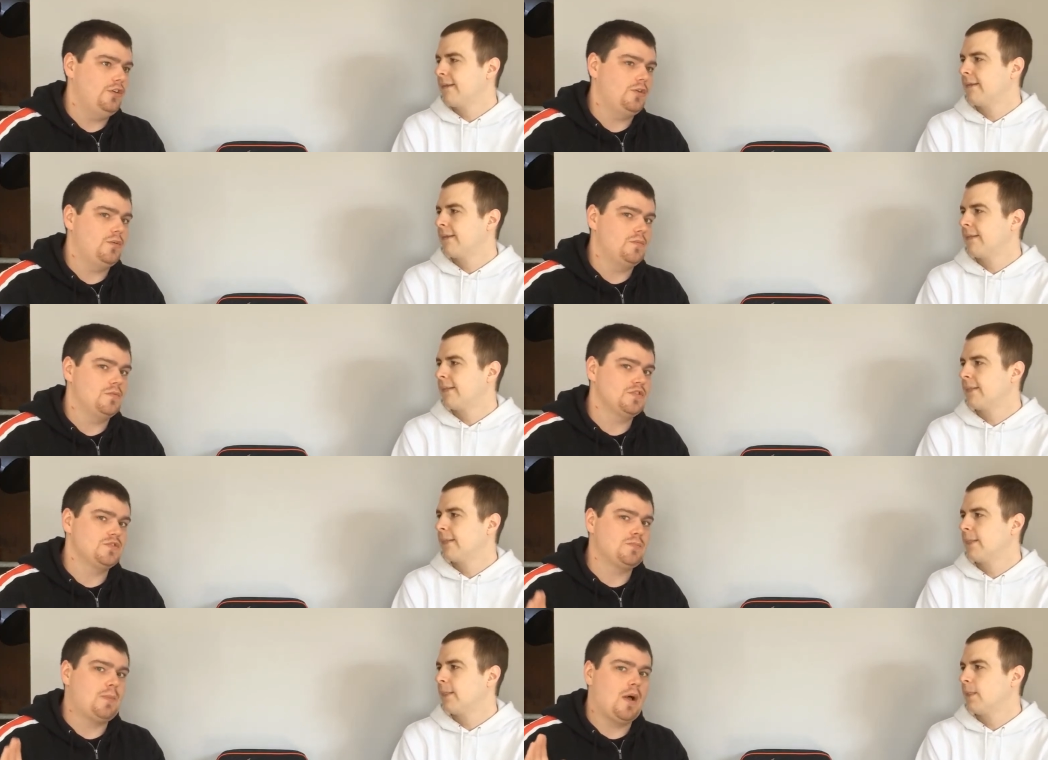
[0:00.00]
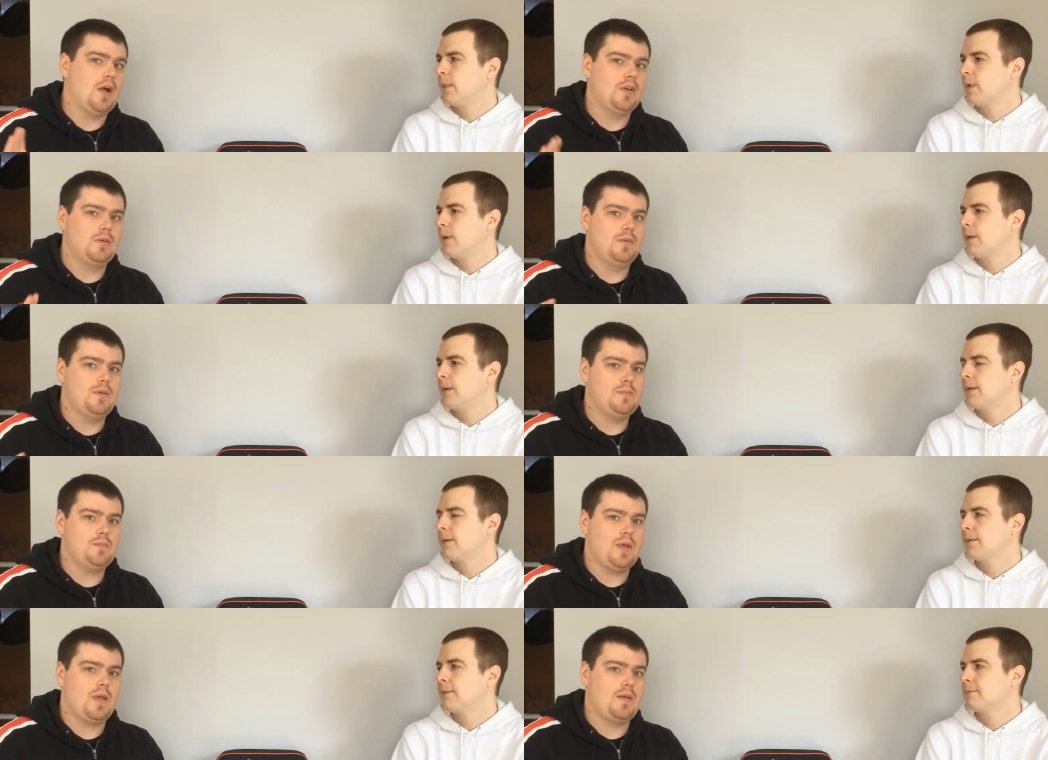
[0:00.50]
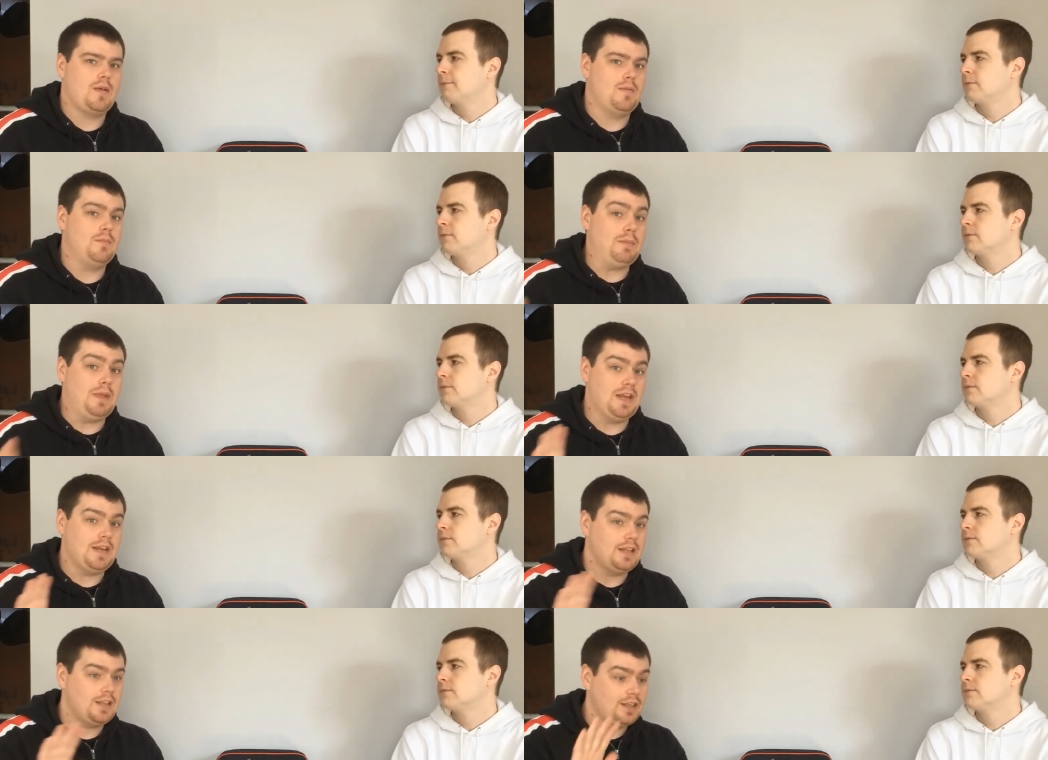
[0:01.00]
Speaker 1: you can respond to it by
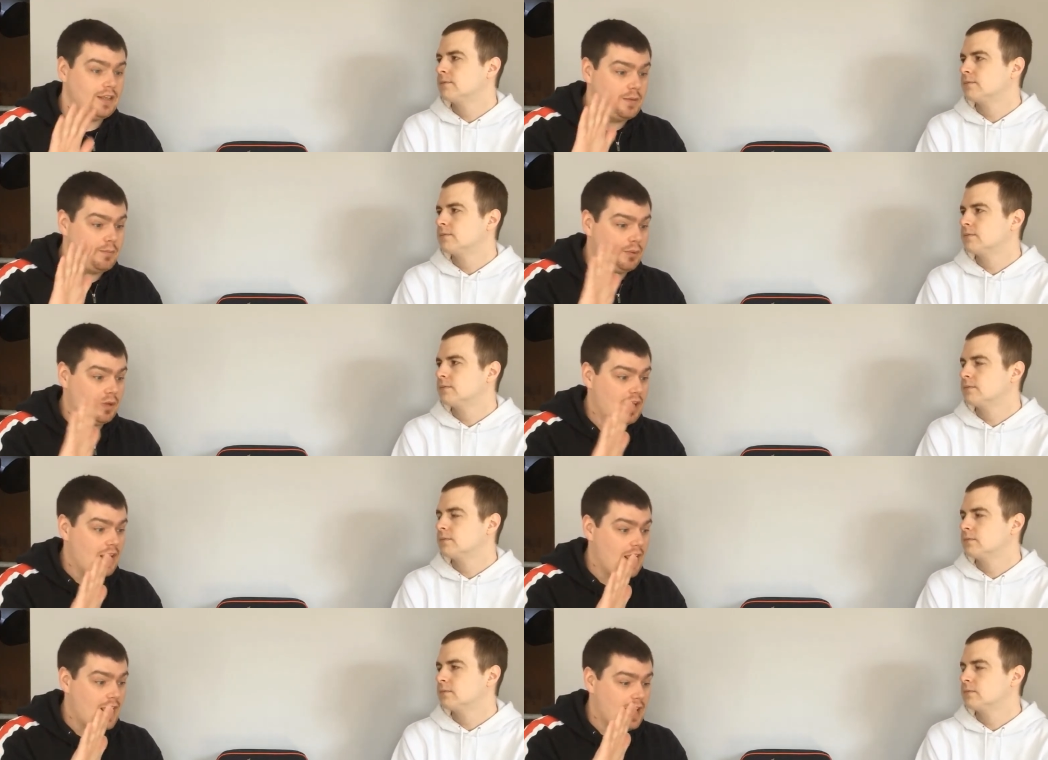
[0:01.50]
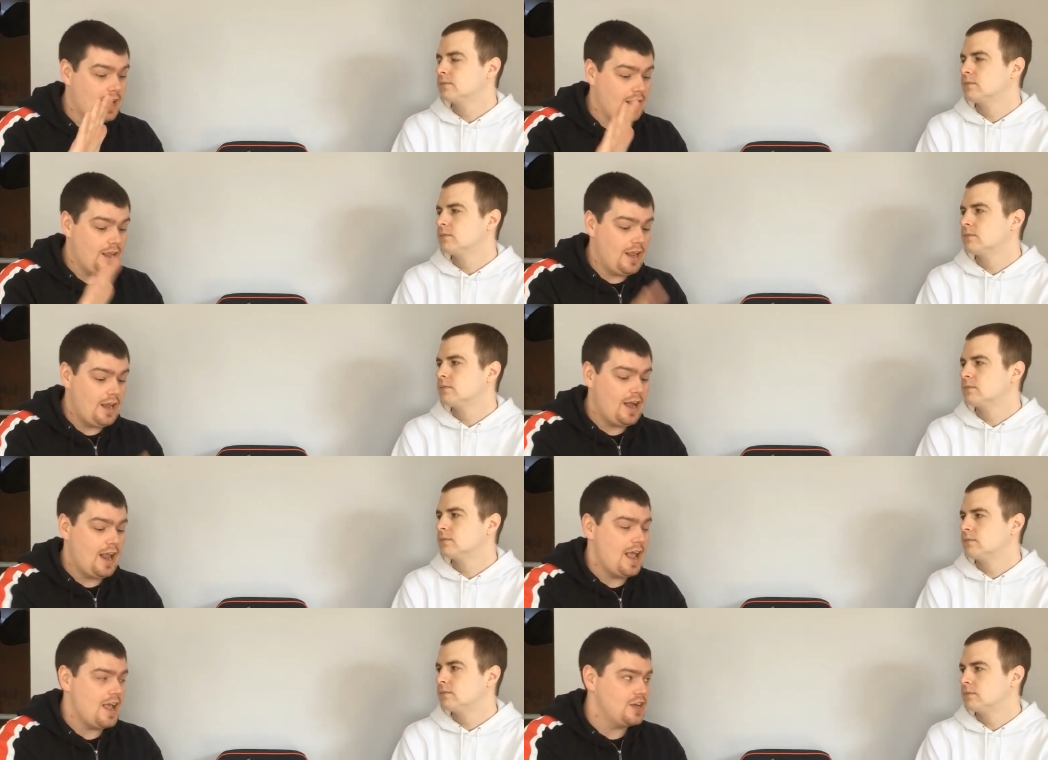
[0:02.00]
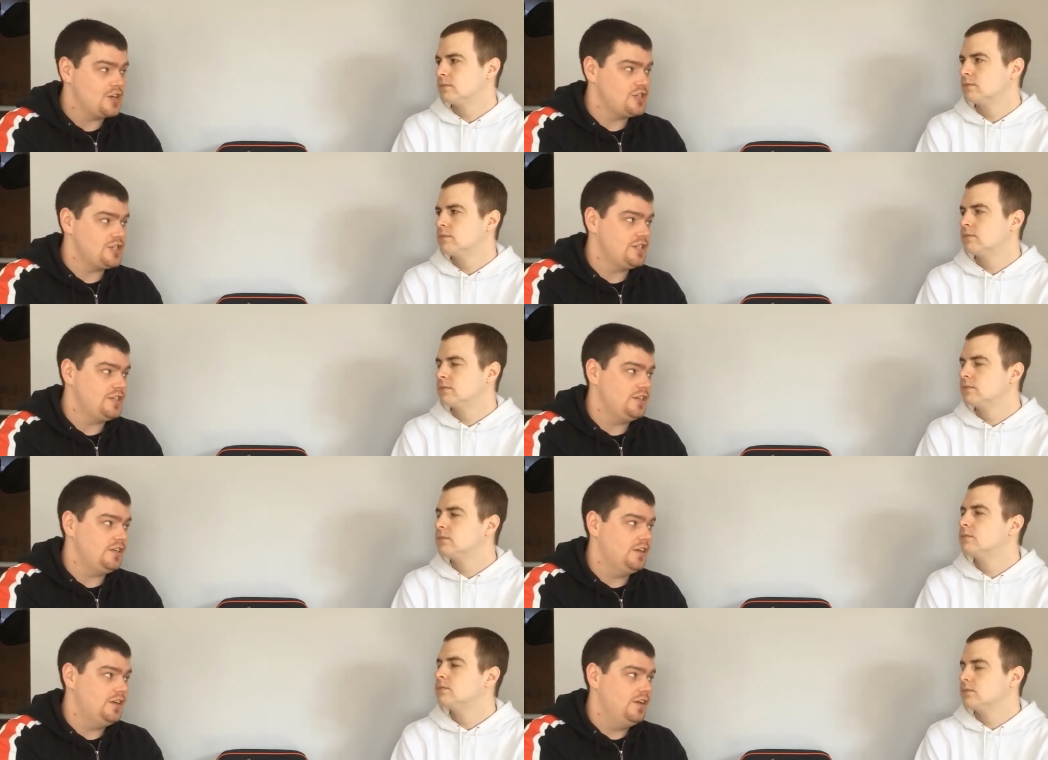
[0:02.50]
immediately playing an
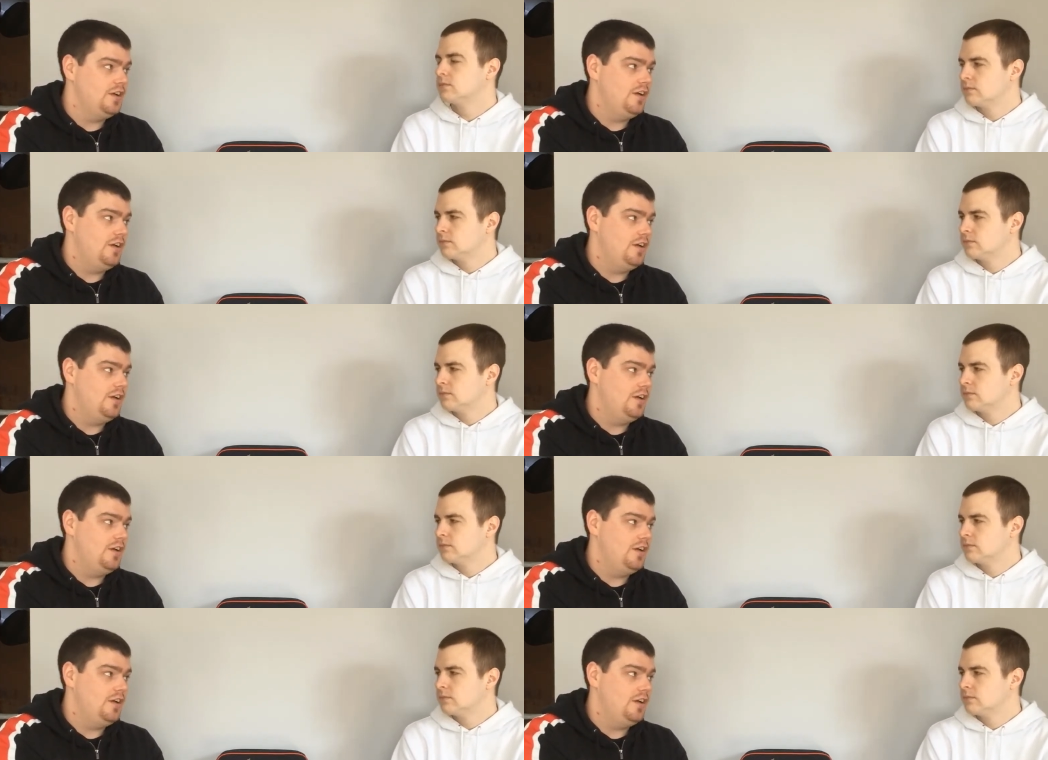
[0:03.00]
action,